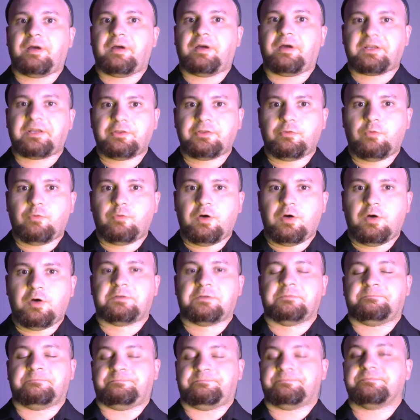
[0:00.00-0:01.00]
body in the
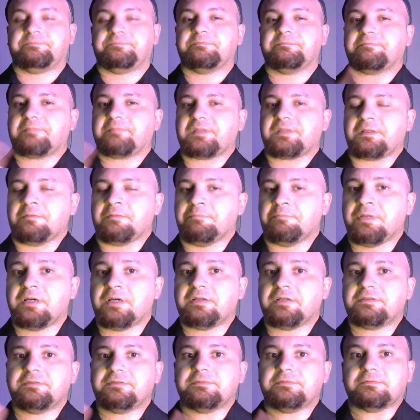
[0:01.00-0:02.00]
water.
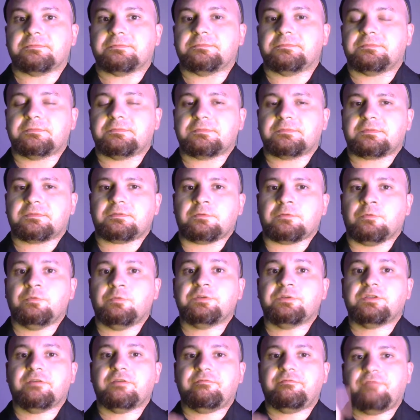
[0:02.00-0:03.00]
But
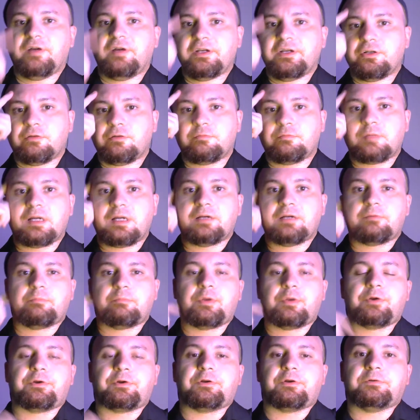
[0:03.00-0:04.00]
with the final
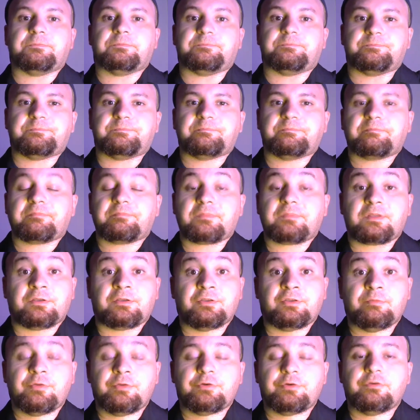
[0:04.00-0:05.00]
murder, the
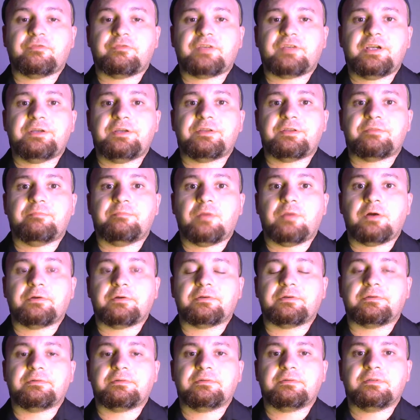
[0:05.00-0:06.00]
murder of Kenneth
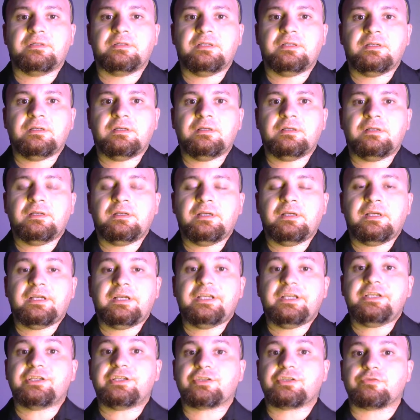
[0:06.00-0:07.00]
Martin,
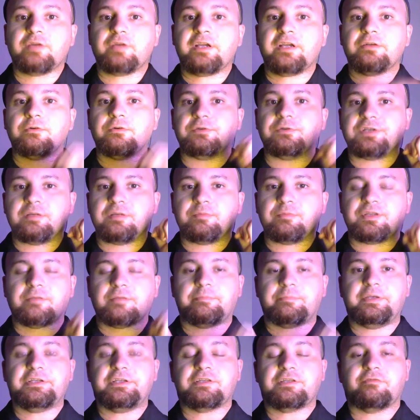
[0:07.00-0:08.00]
he strangled him with a
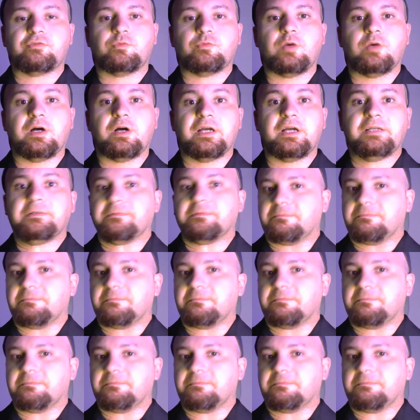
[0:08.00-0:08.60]
piece of twine